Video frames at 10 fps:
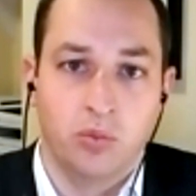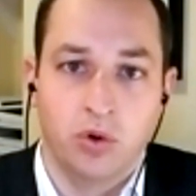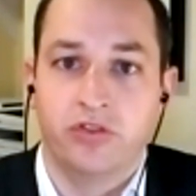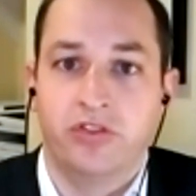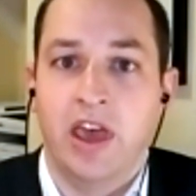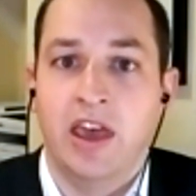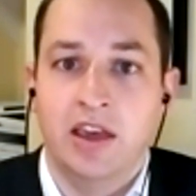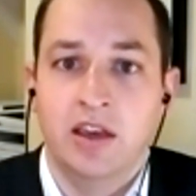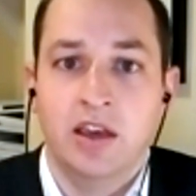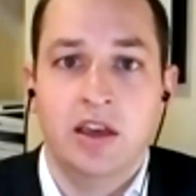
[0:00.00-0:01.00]
will
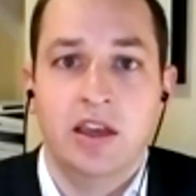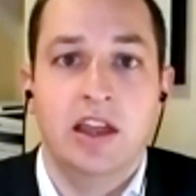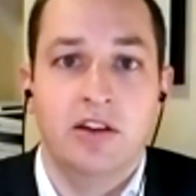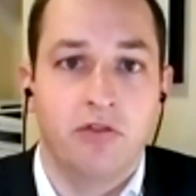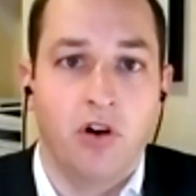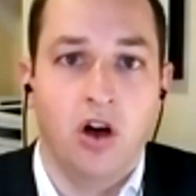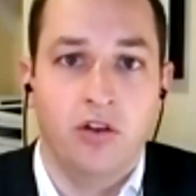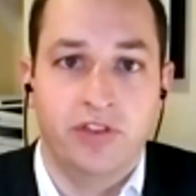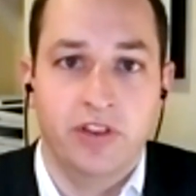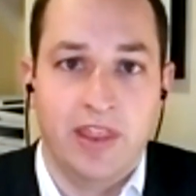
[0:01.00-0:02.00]
stay
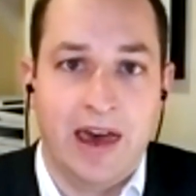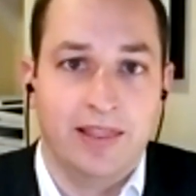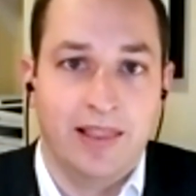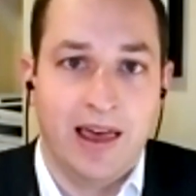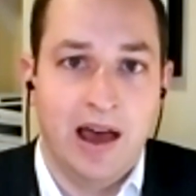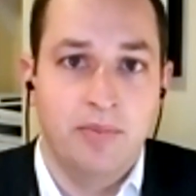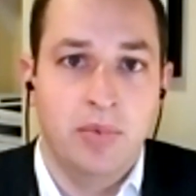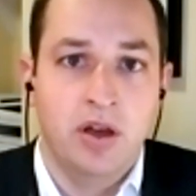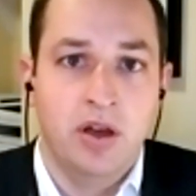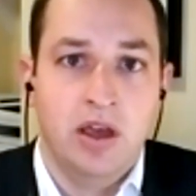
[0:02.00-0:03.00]
involved in that lab.
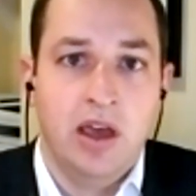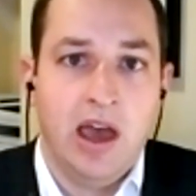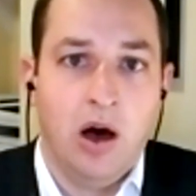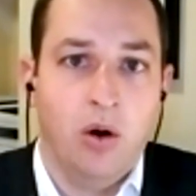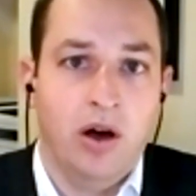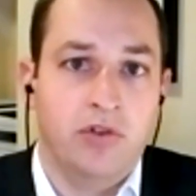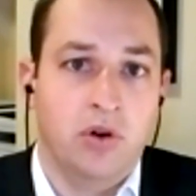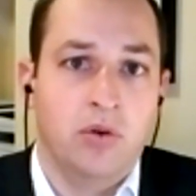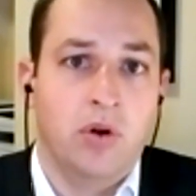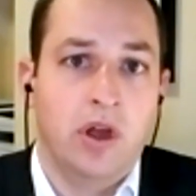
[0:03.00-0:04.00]

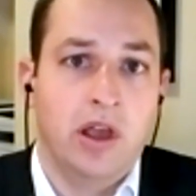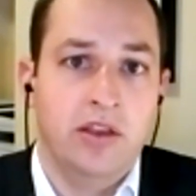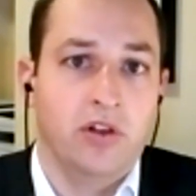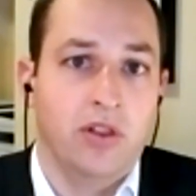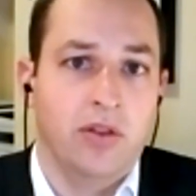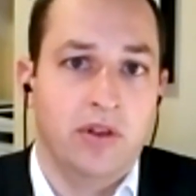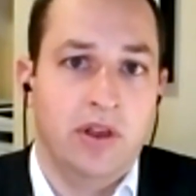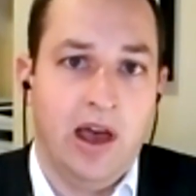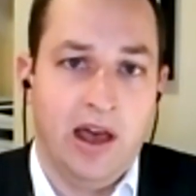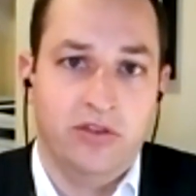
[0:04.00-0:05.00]
However,
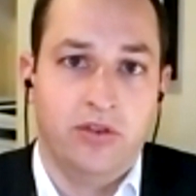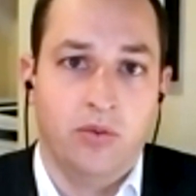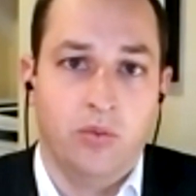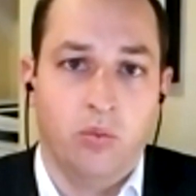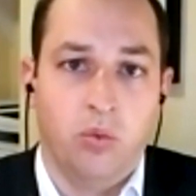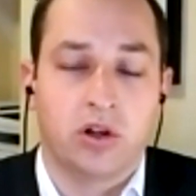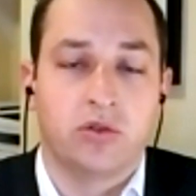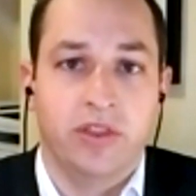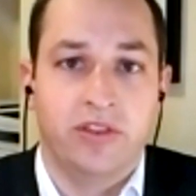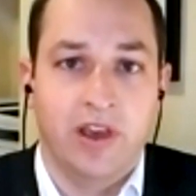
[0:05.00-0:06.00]
has worked
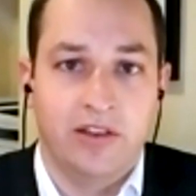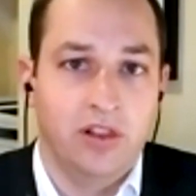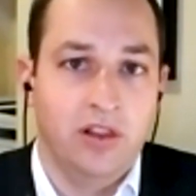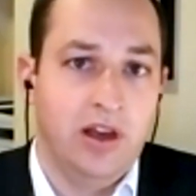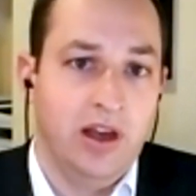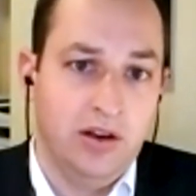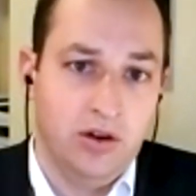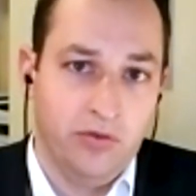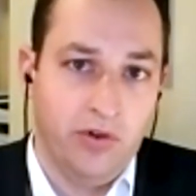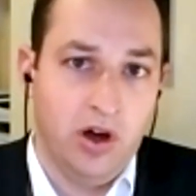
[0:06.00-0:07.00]
with Tesla and
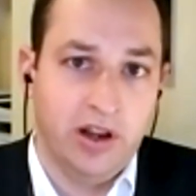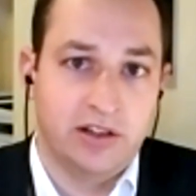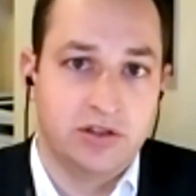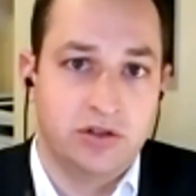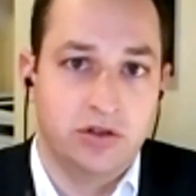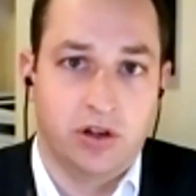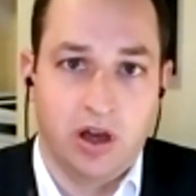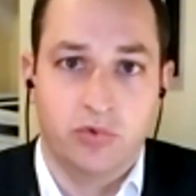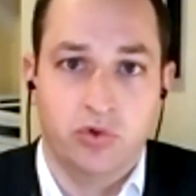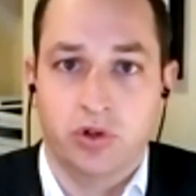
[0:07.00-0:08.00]
Novonix to
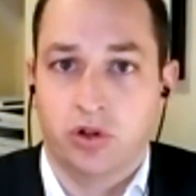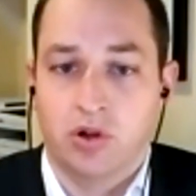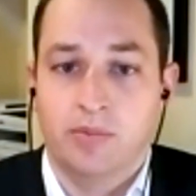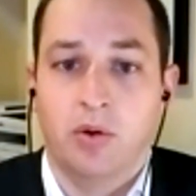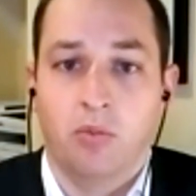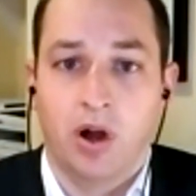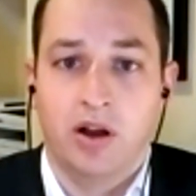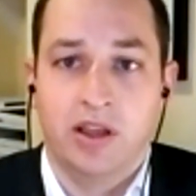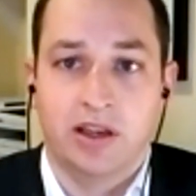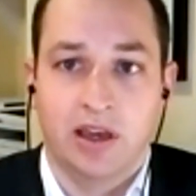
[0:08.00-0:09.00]
come to an agreement where
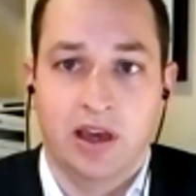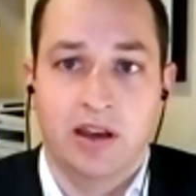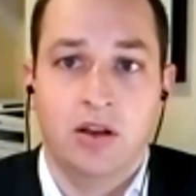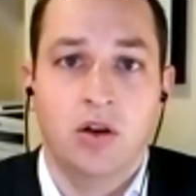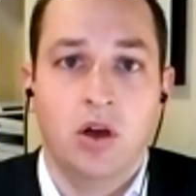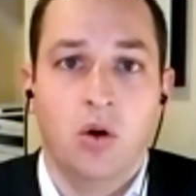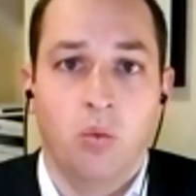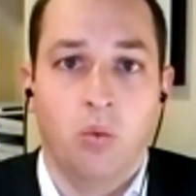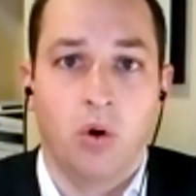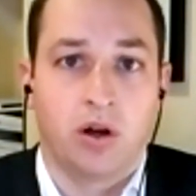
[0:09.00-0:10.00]
he can
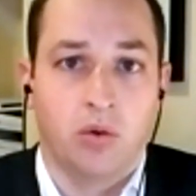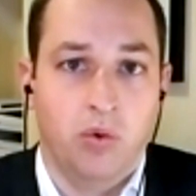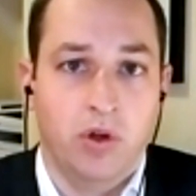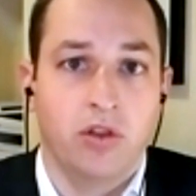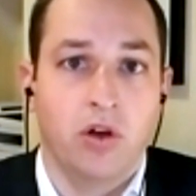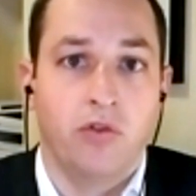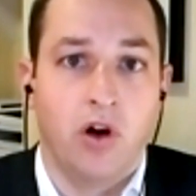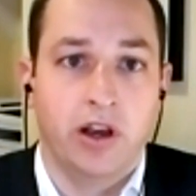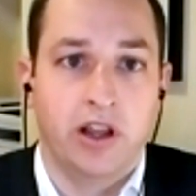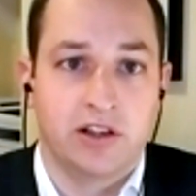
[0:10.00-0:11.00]
work with
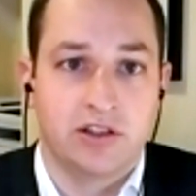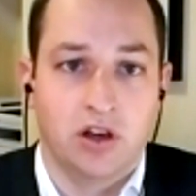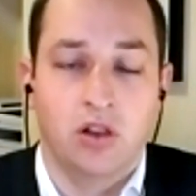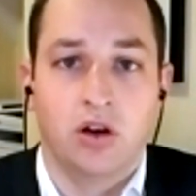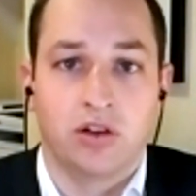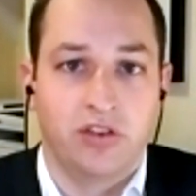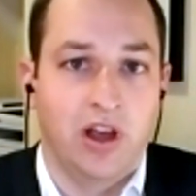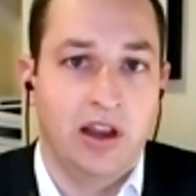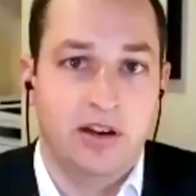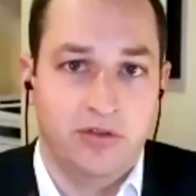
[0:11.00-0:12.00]
Novonix
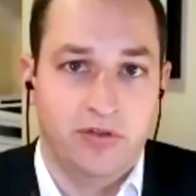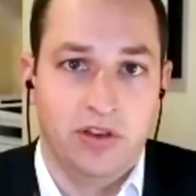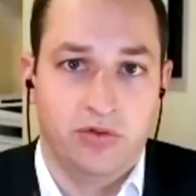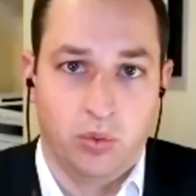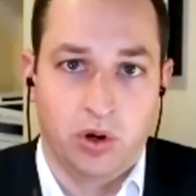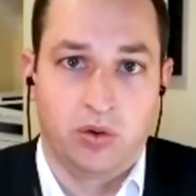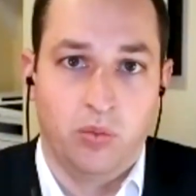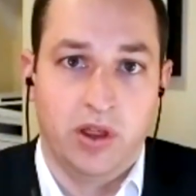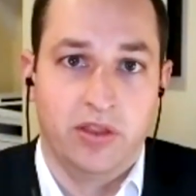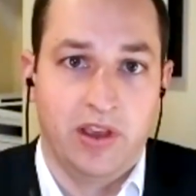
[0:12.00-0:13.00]
alongside of his work
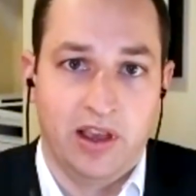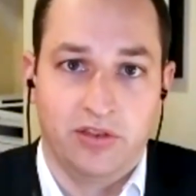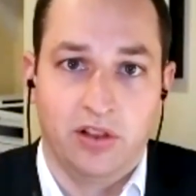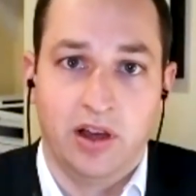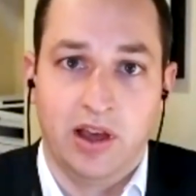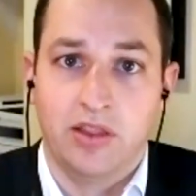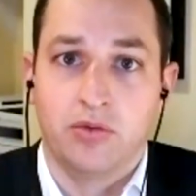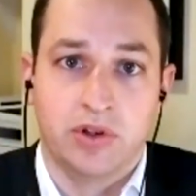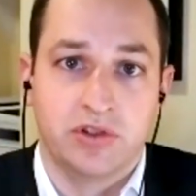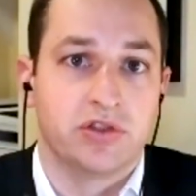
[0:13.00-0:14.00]
with Tesla and the
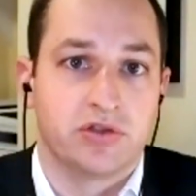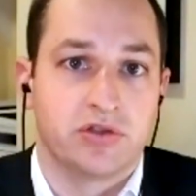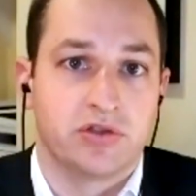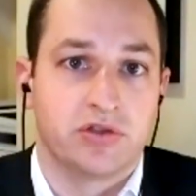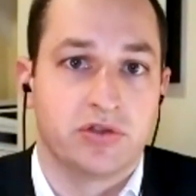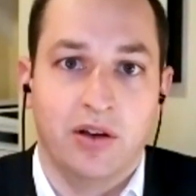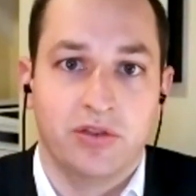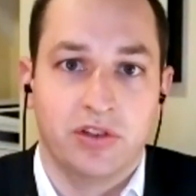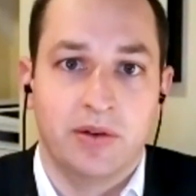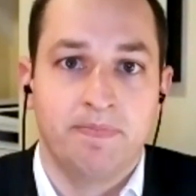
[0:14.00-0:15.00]
research group at
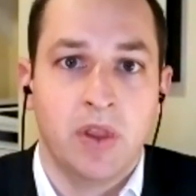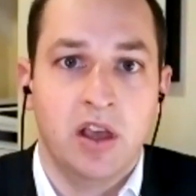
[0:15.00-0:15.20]
Dalhousie.